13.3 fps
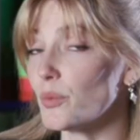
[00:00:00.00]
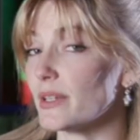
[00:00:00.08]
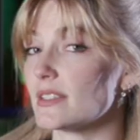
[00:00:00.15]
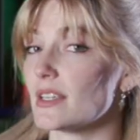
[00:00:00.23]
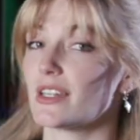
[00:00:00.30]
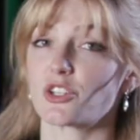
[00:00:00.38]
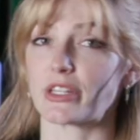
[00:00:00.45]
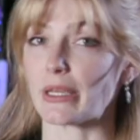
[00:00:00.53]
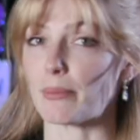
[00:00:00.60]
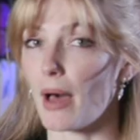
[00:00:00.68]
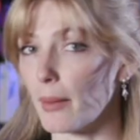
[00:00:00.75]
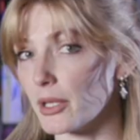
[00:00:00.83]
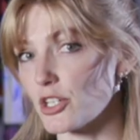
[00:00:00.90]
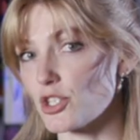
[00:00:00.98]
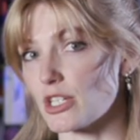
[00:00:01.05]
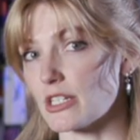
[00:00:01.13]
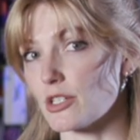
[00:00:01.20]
was initially published in